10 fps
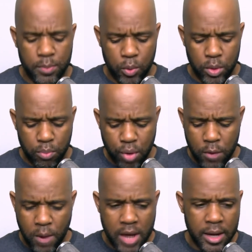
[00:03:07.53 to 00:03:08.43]
And we pray
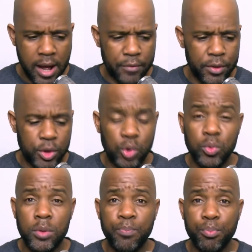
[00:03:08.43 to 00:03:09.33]
right now that you
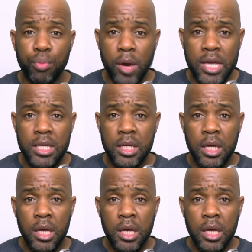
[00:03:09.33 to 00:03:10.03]
would break,